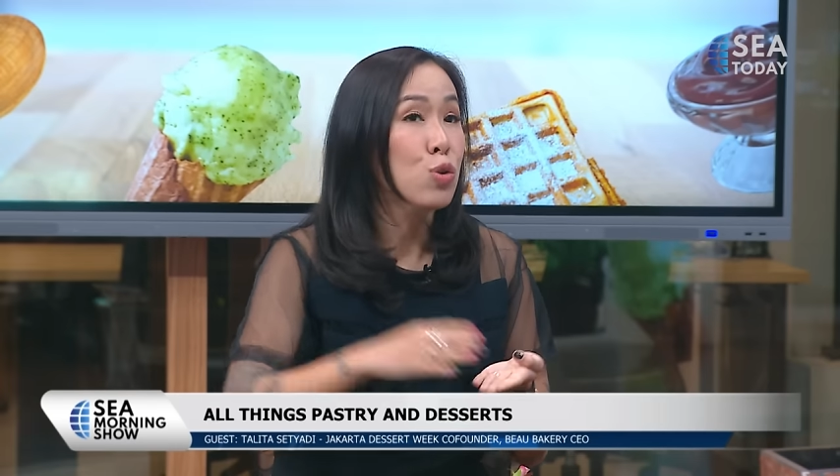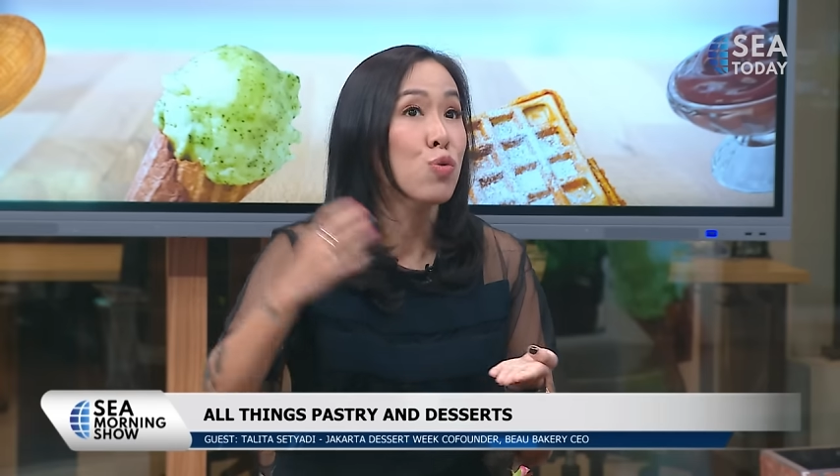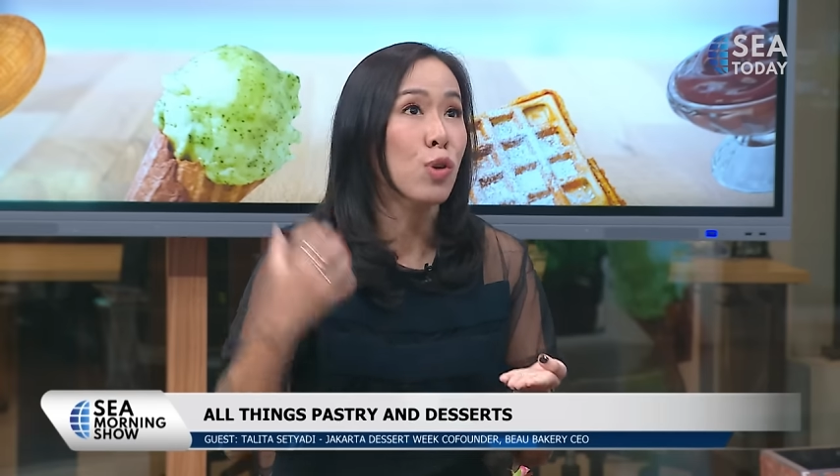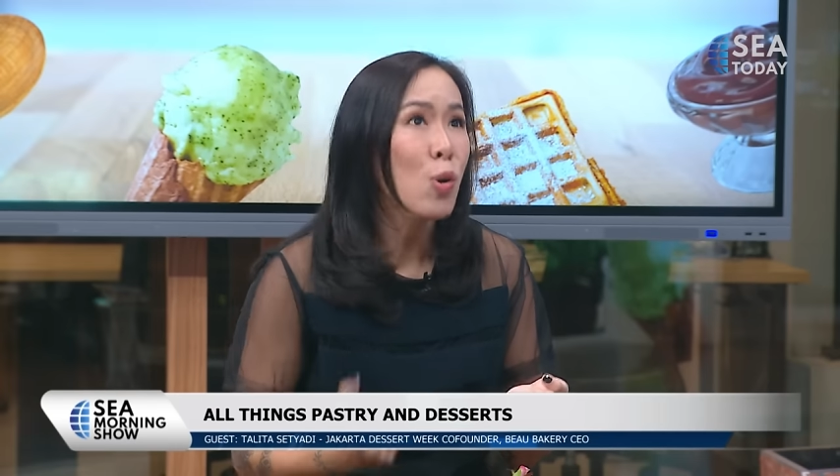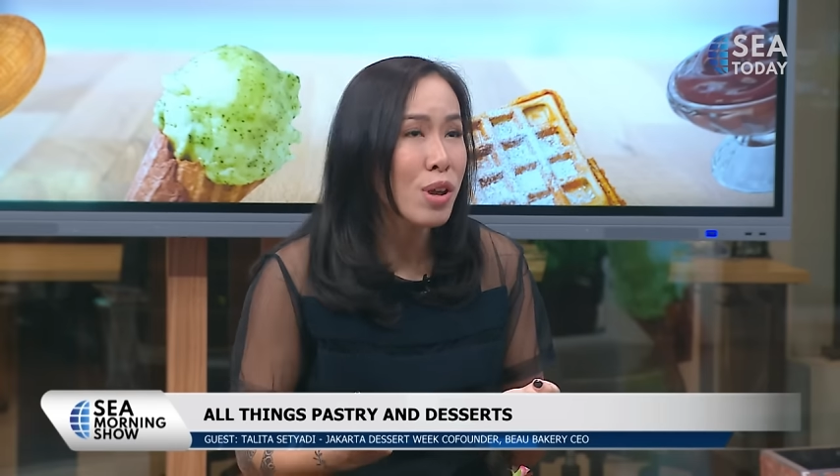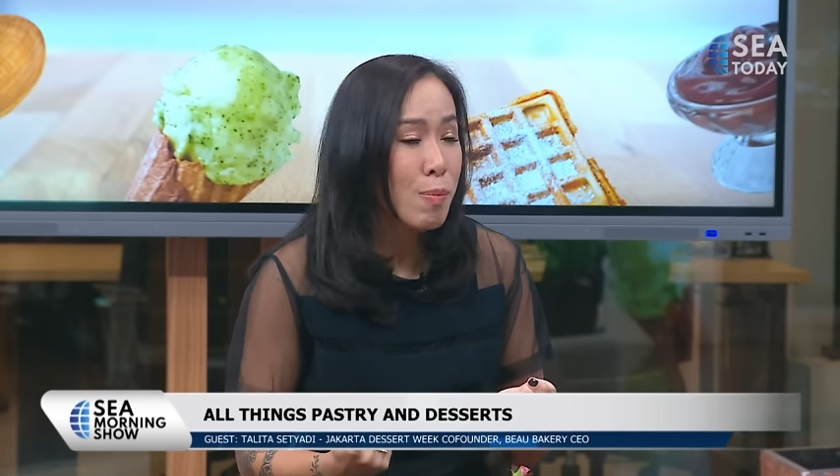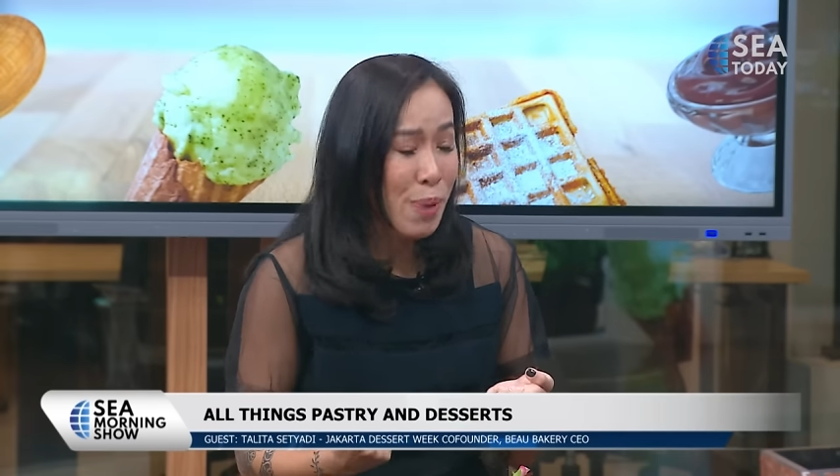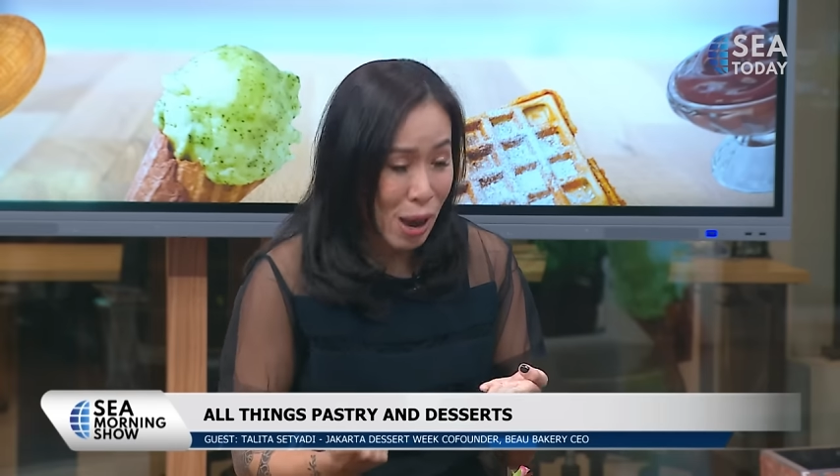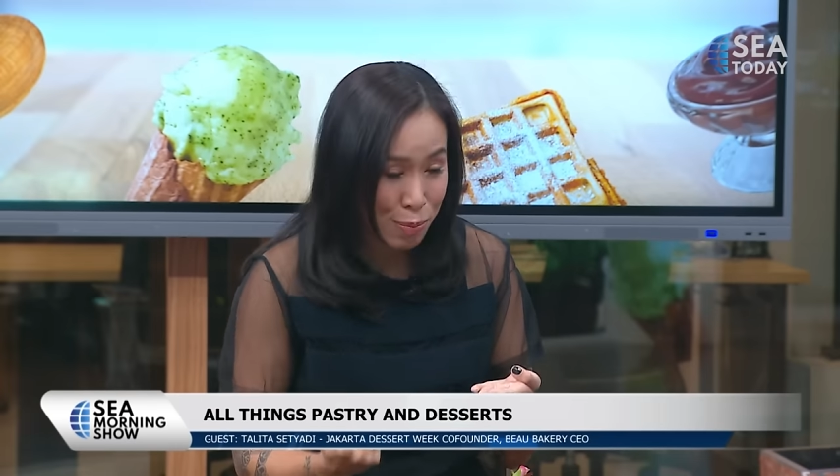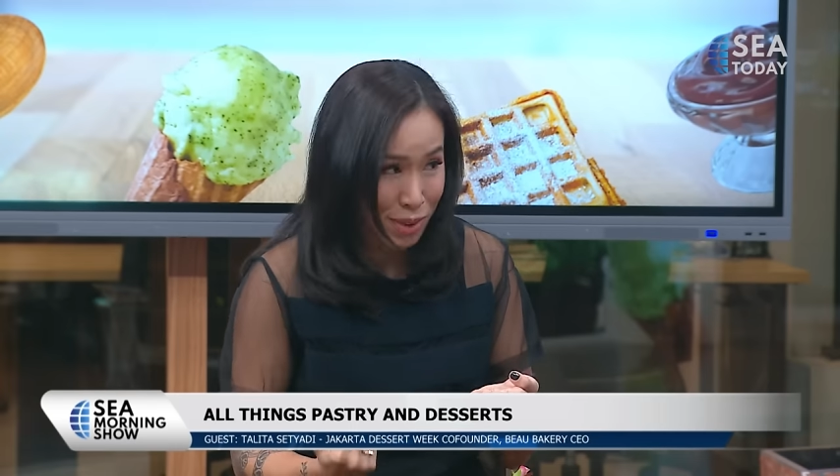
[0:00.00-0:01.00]
who wrote
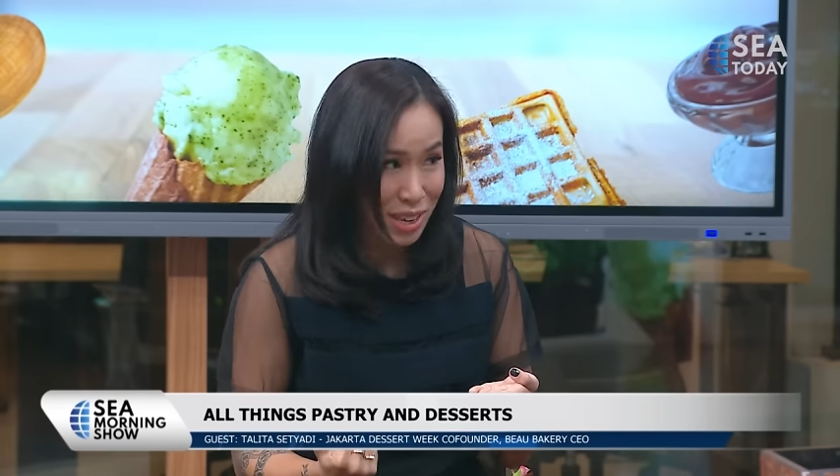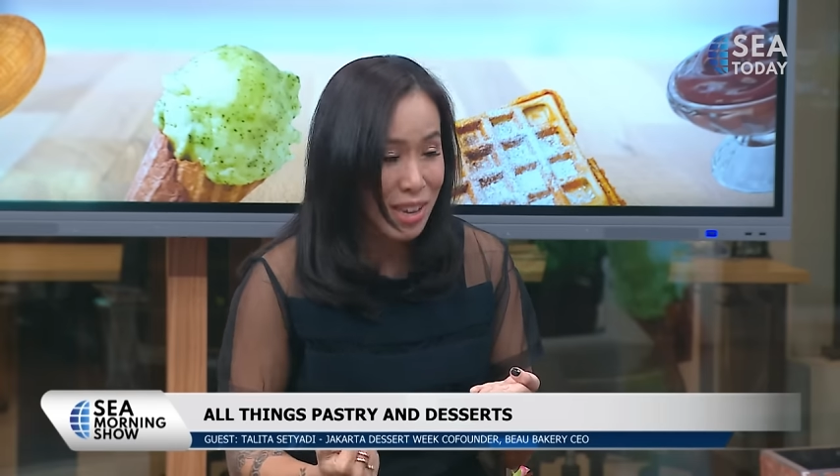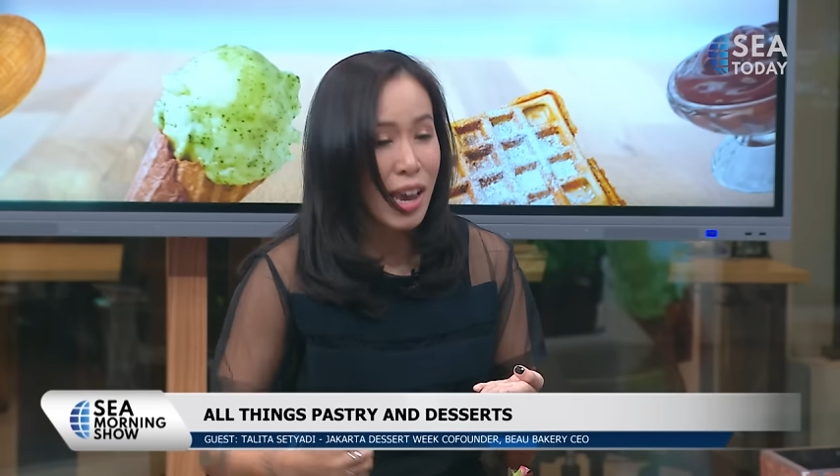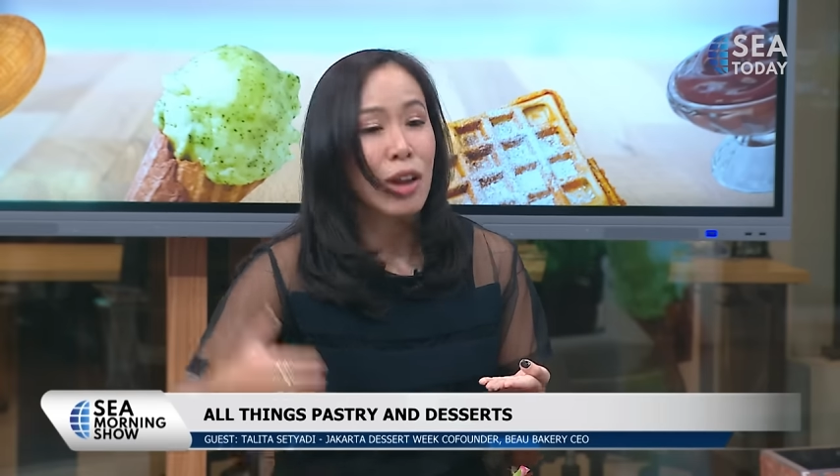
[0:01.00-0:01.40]
about me yeah.